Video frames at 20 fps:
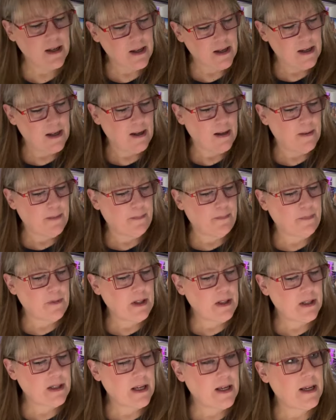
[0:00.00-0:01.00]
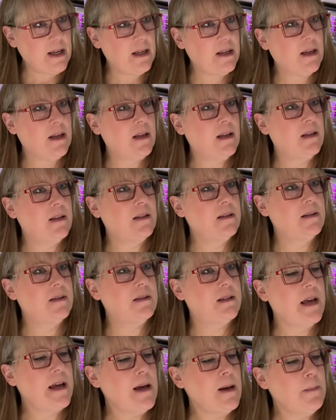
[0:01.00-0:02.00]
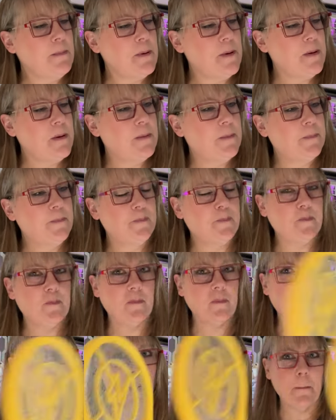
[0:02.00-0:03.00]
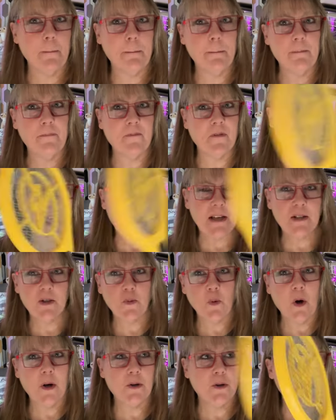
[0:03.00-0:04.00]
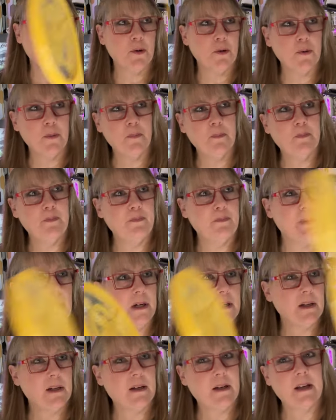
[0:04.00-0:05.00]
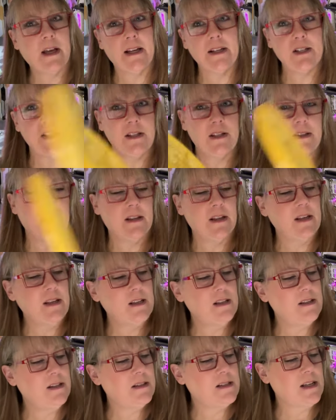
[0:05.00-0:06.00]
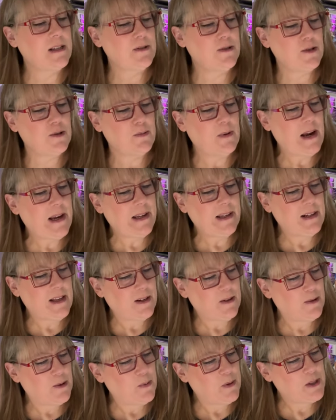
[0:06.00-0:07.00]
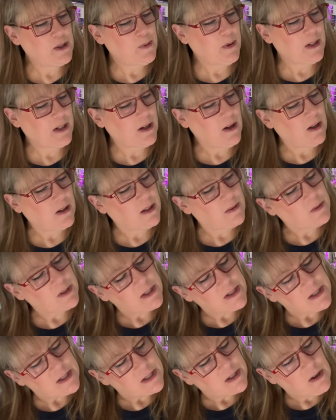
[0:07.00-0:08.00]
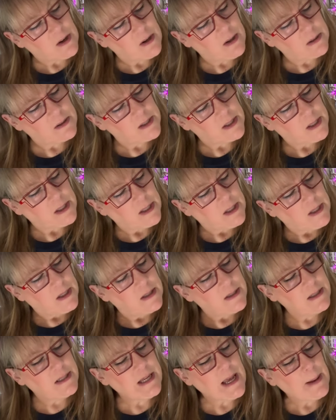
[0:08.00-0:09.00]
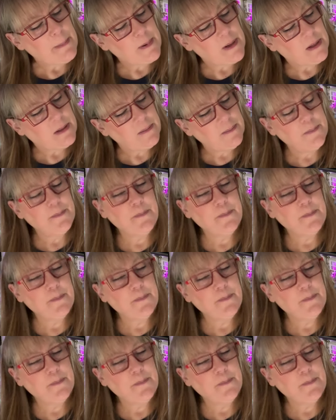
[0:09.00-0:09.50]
Uh, it's a Zap fly swatter bug catchy thingy tennis racket. I don't know what you want to call it. What is it called? Zap it.